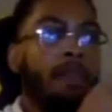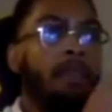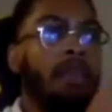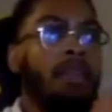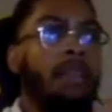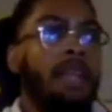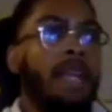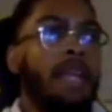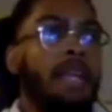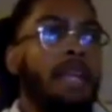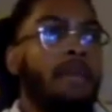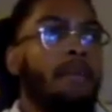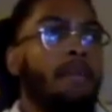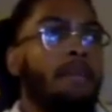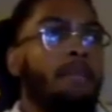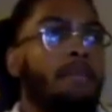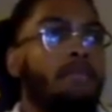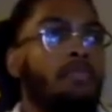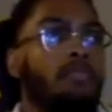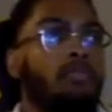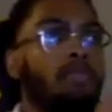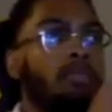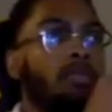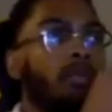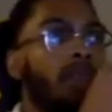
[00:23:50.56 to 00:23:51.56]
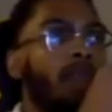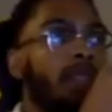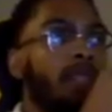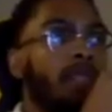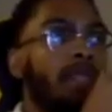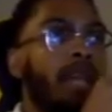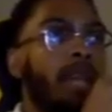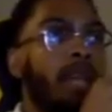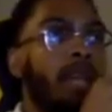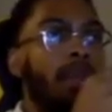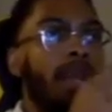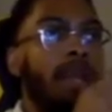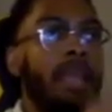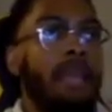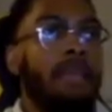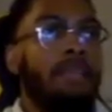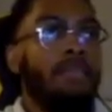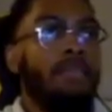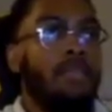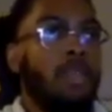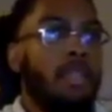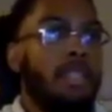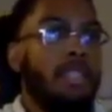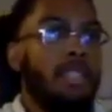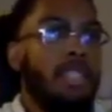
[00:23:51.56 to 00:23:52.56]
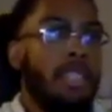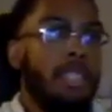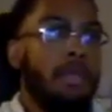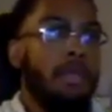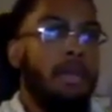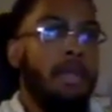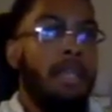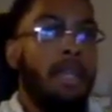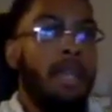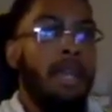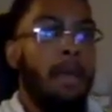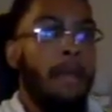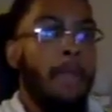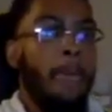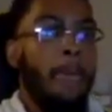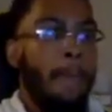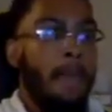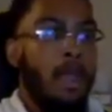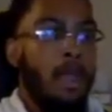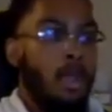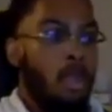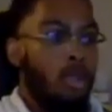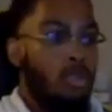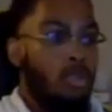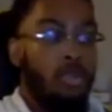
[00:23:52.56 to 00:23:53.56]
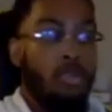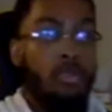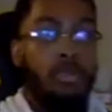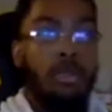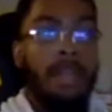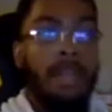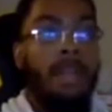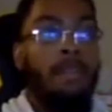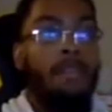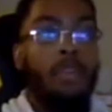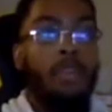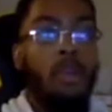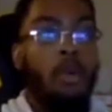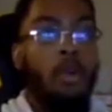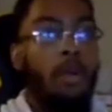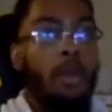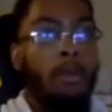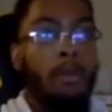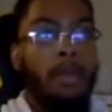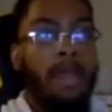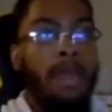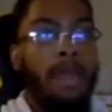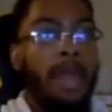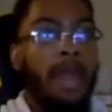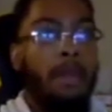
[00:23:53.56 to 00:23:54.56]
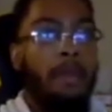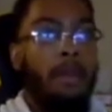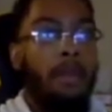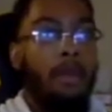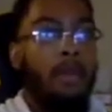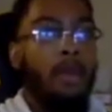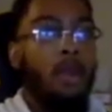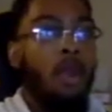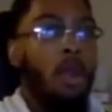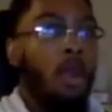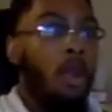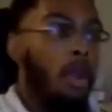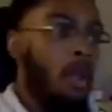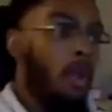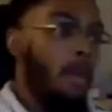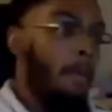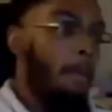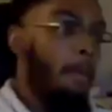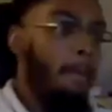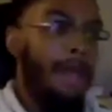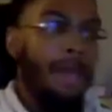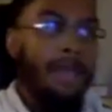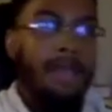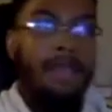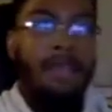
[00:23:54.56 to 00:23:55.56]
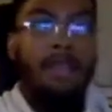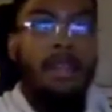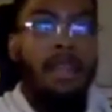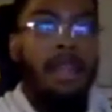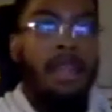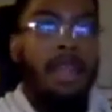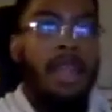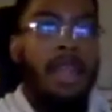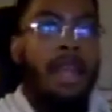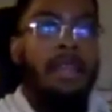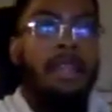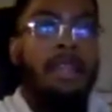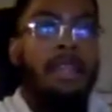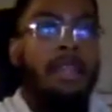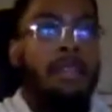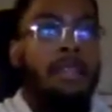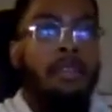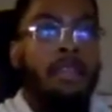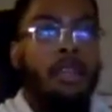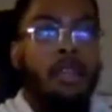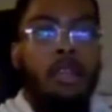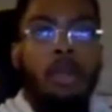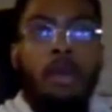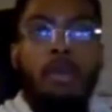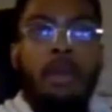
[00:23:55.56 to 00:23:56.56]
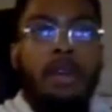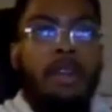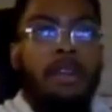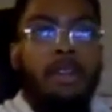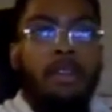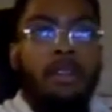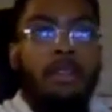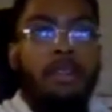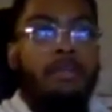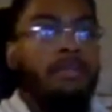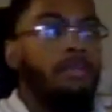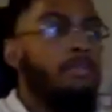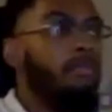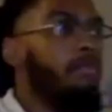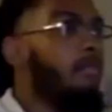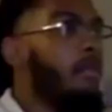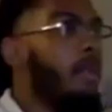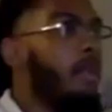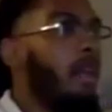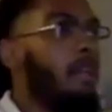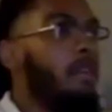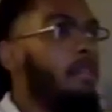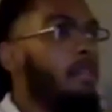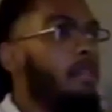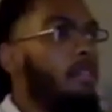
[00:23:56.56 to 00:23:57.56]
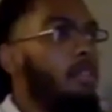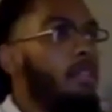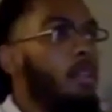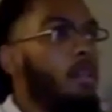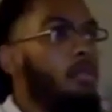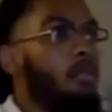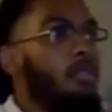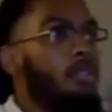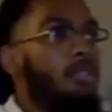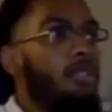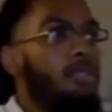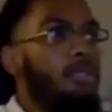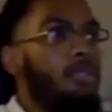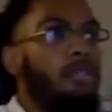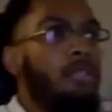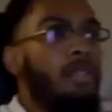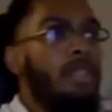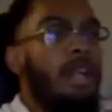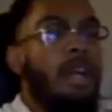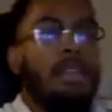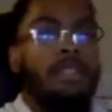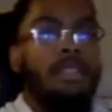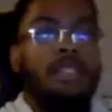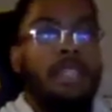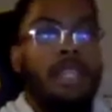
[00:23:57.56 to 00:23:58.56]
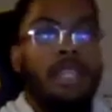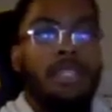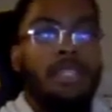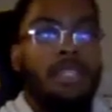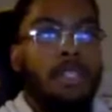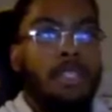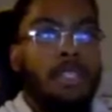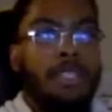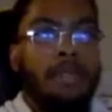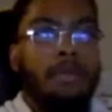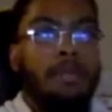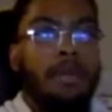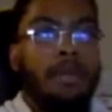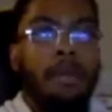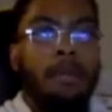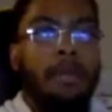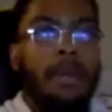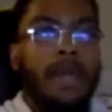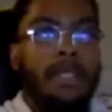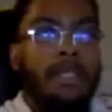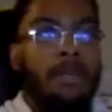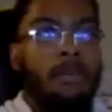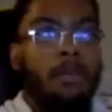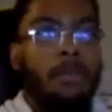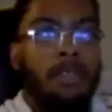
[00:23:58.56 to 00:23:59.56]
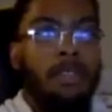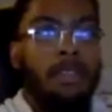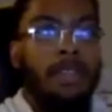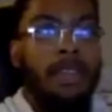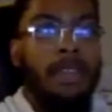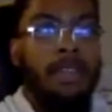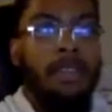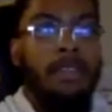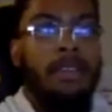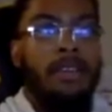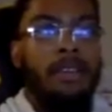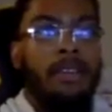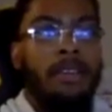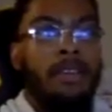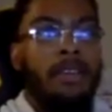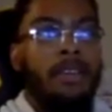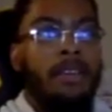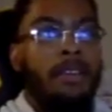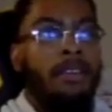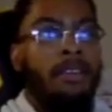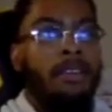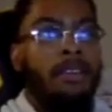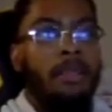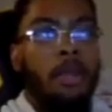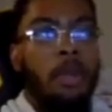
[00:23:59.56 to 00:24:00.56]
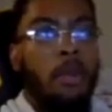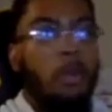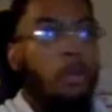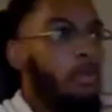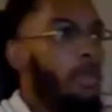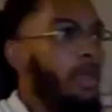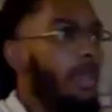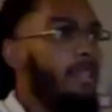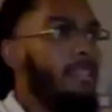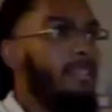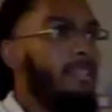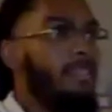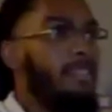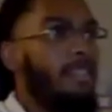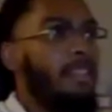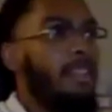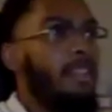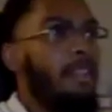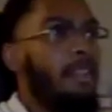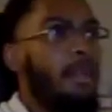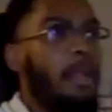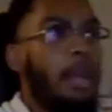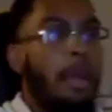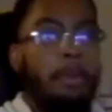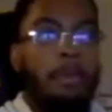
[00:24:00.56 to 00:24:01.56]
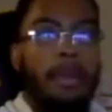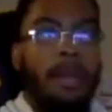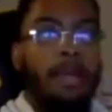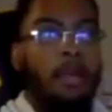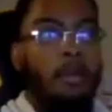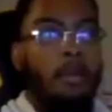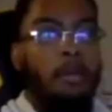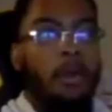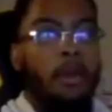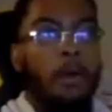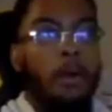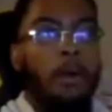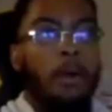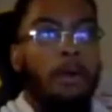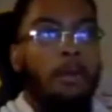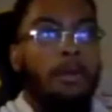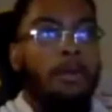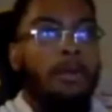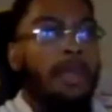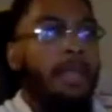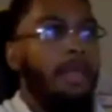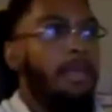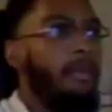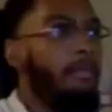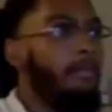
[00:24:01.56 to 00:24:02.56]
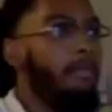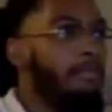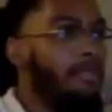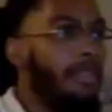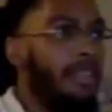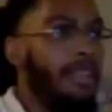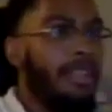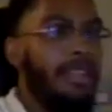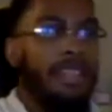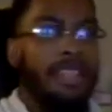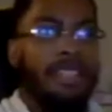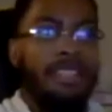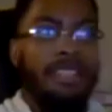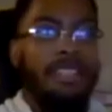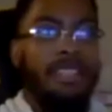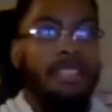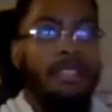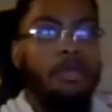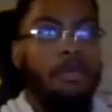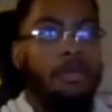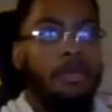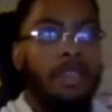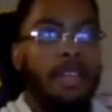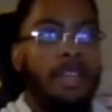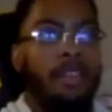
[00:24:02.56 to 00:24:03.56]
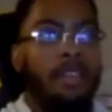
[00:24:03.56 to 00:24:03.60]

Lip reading: like is that life's trying to teach me that you never know what may happen. Back in the day, I didn't even know I could go to Los Angeles, play basketball there, meet LaMelo Ball, playing against this dude and